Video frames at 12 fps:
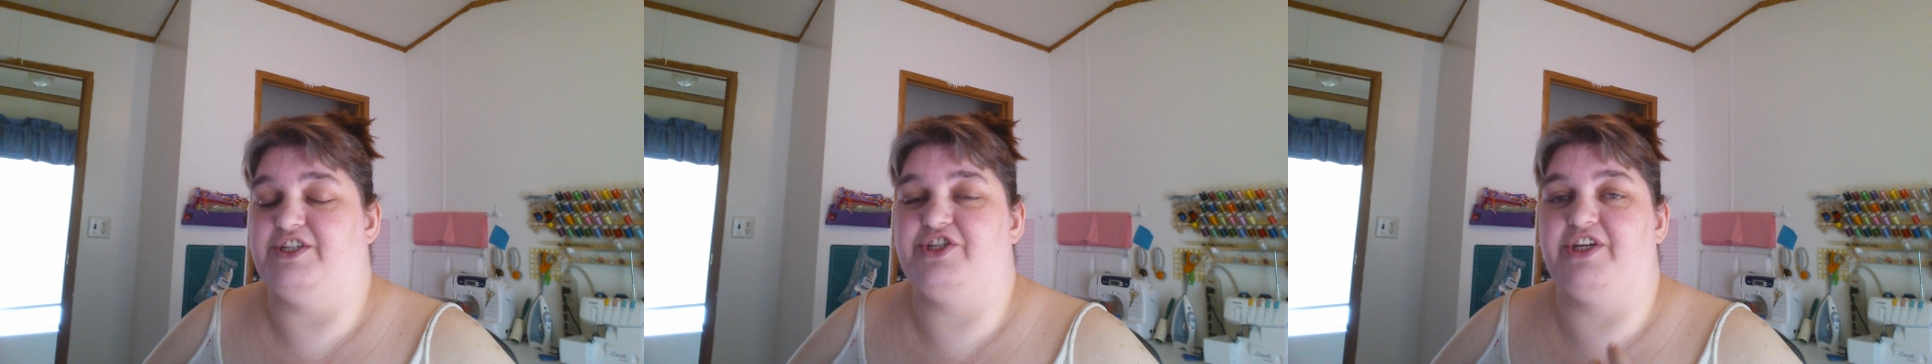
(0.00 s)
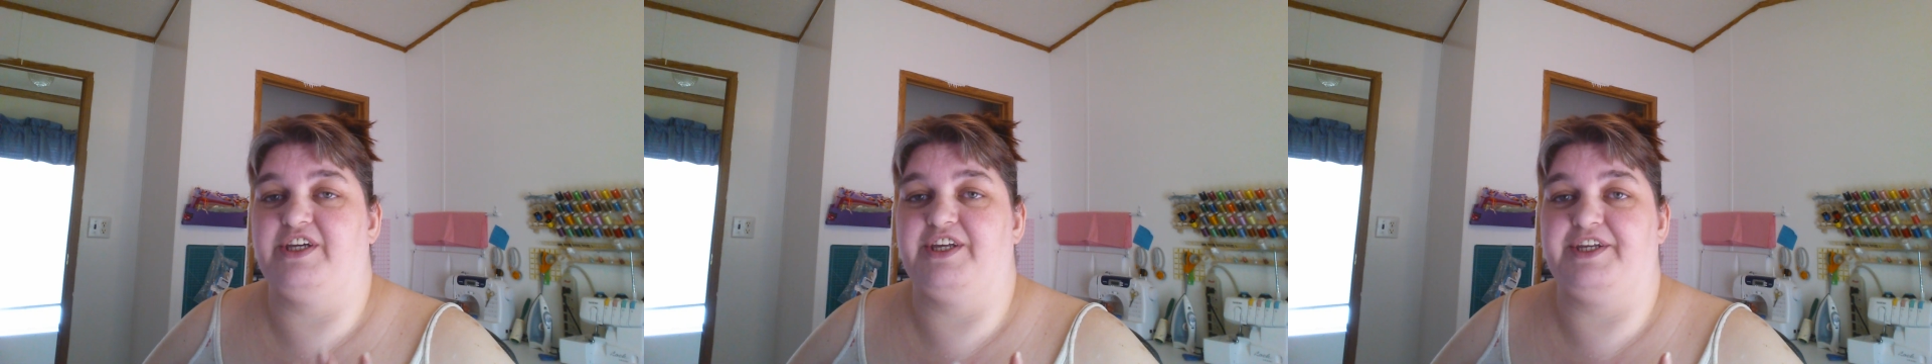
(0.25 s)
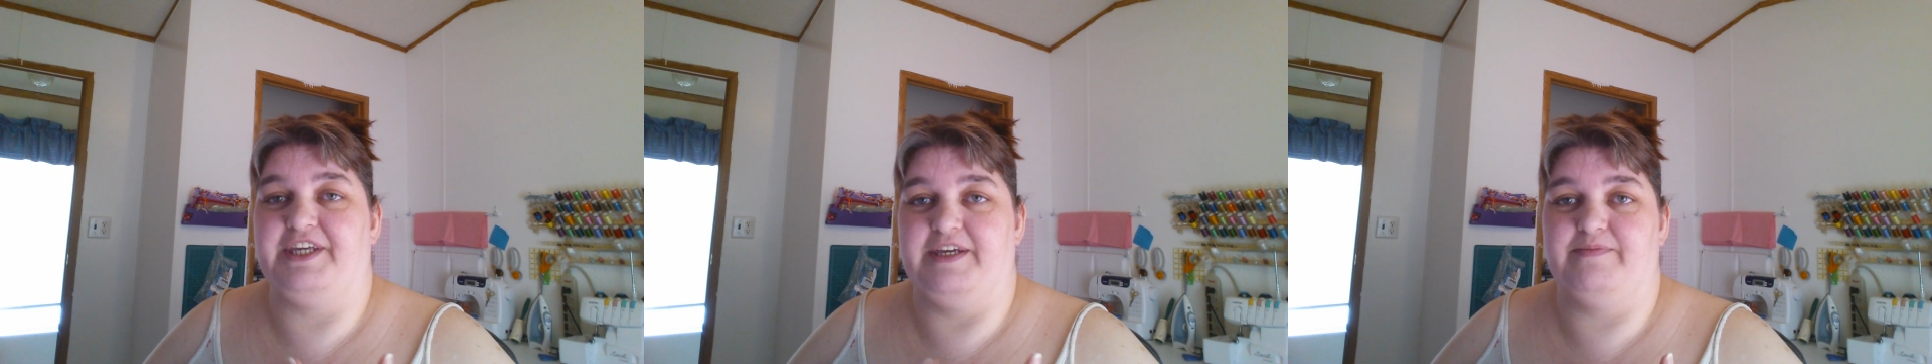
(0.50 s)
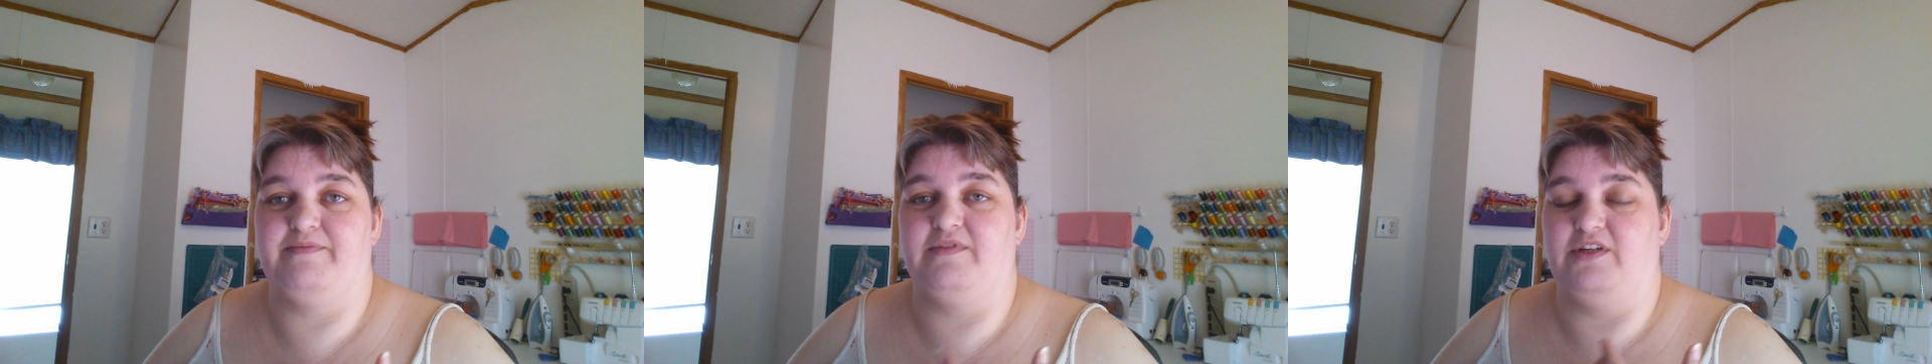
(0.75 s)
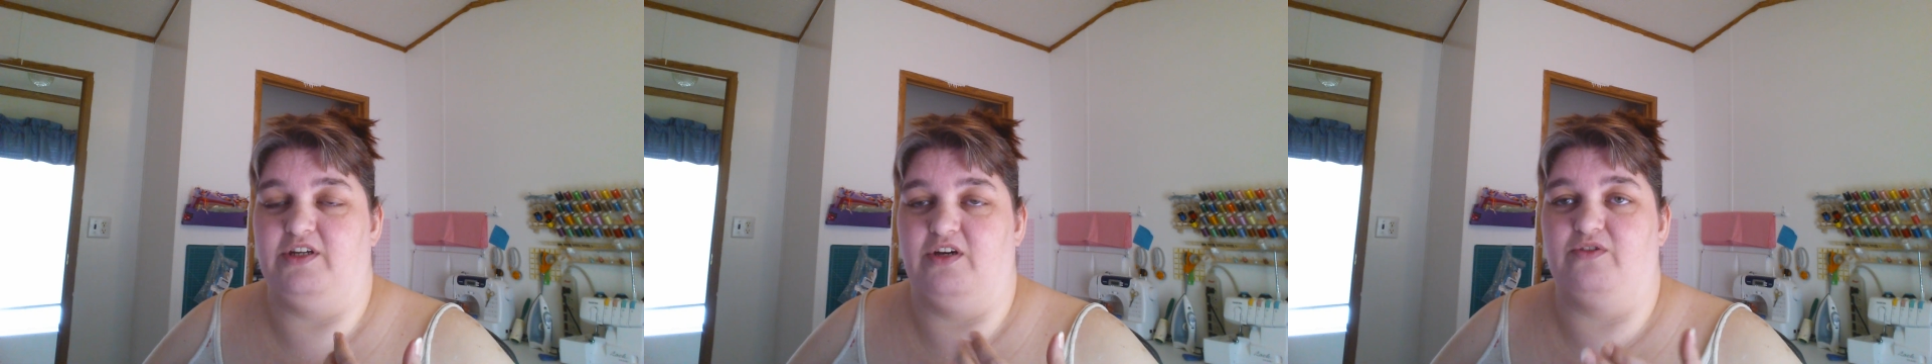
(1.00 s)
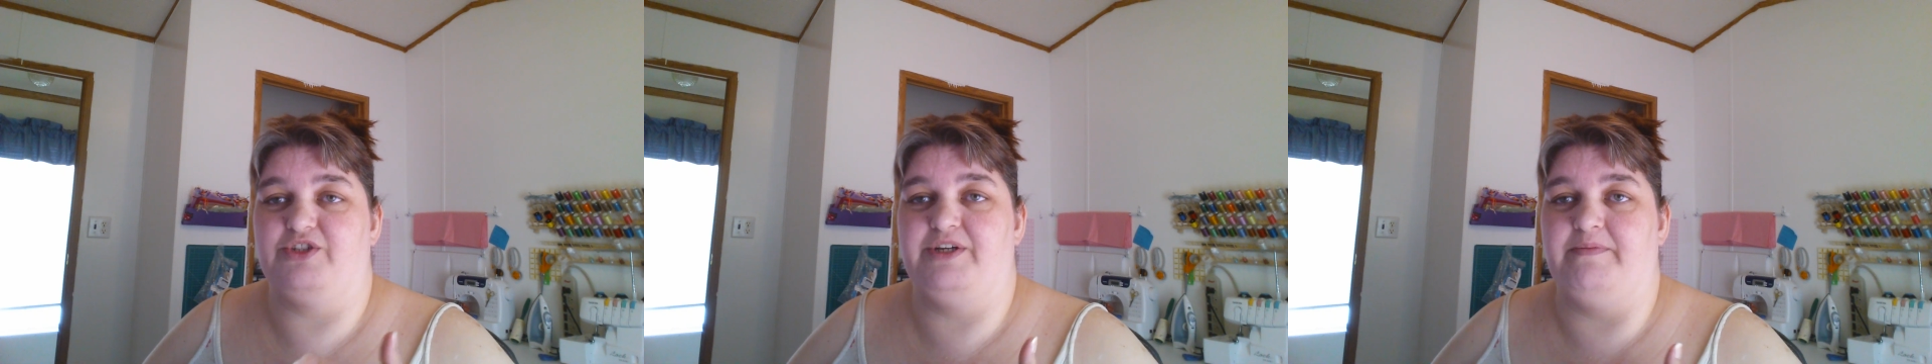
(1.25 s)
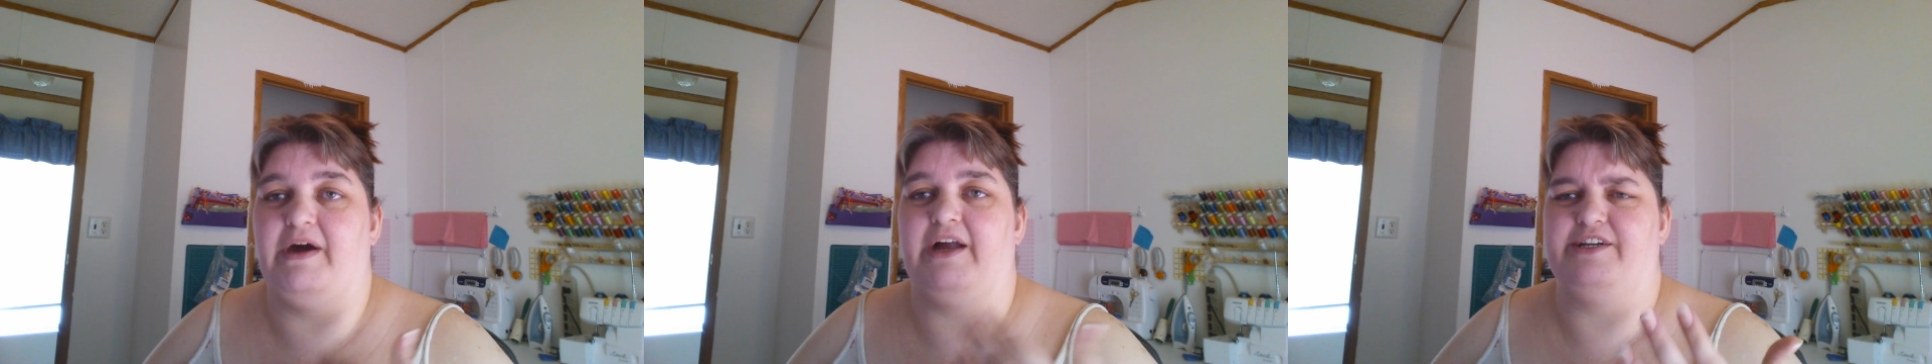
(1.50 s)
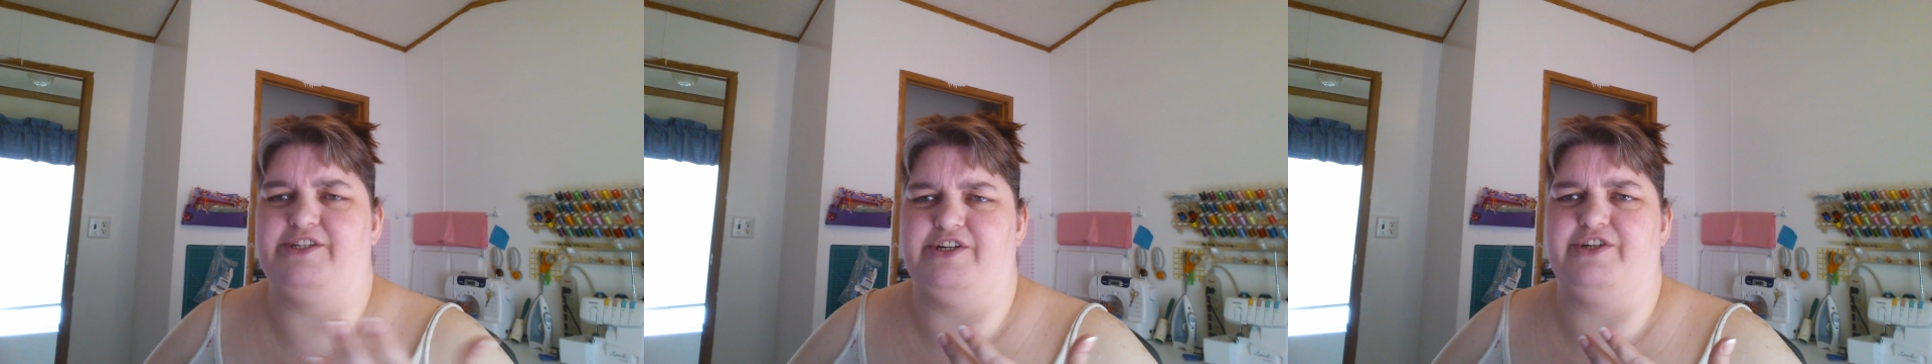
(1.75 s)
She can keep, she
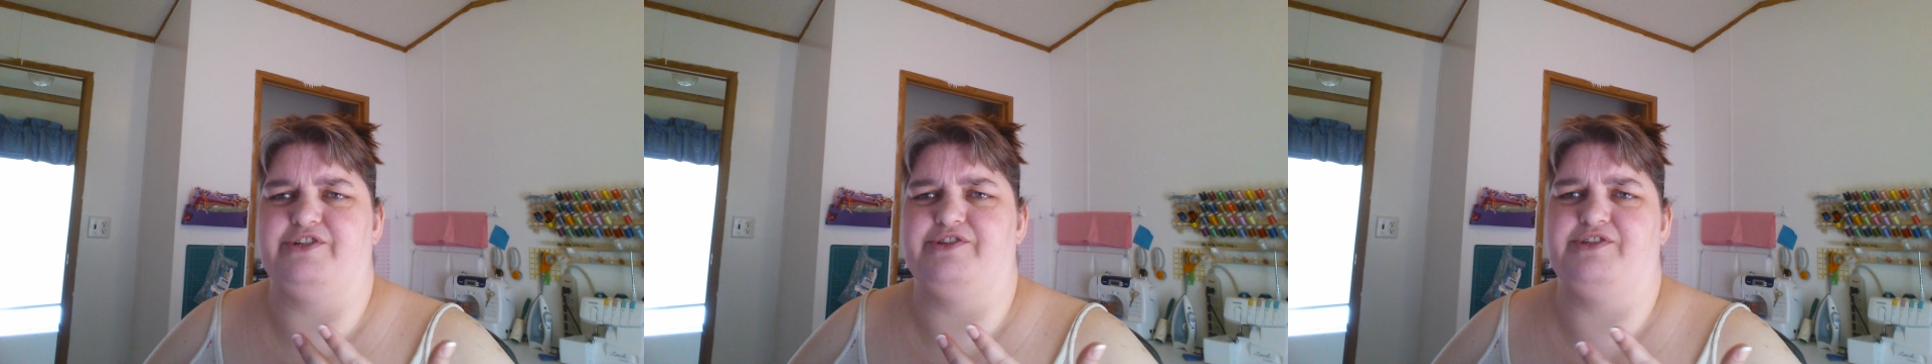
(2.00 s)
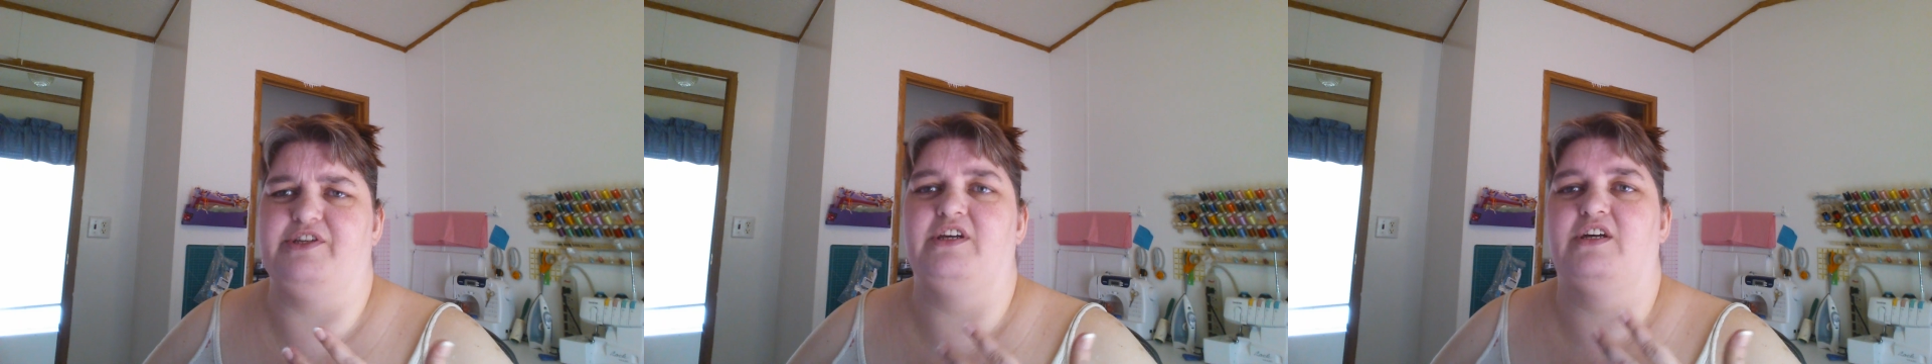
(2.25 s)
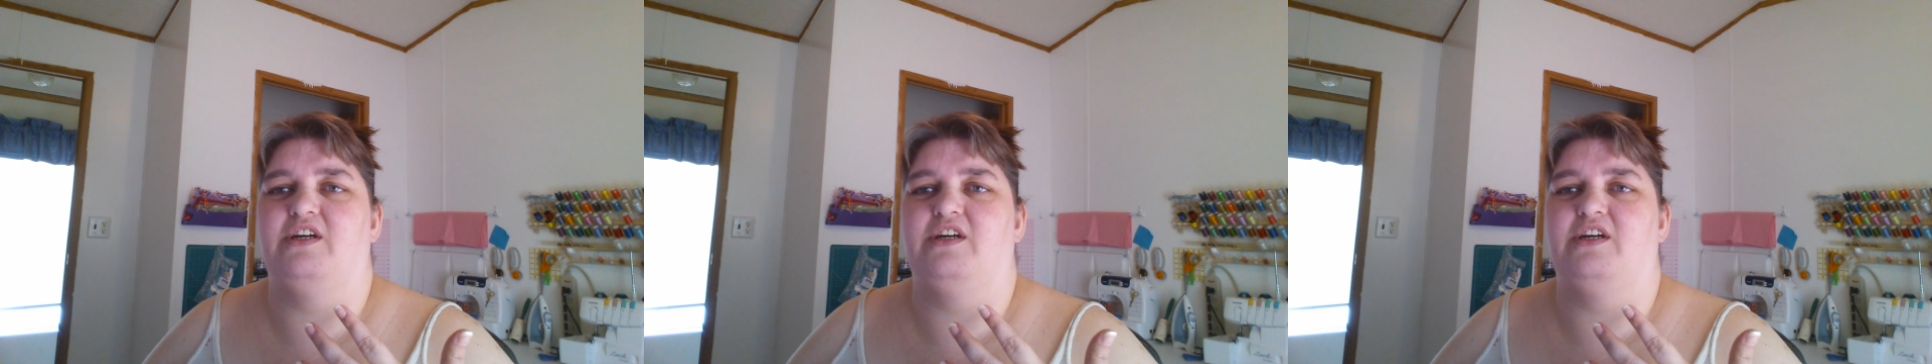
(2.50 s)
monitors,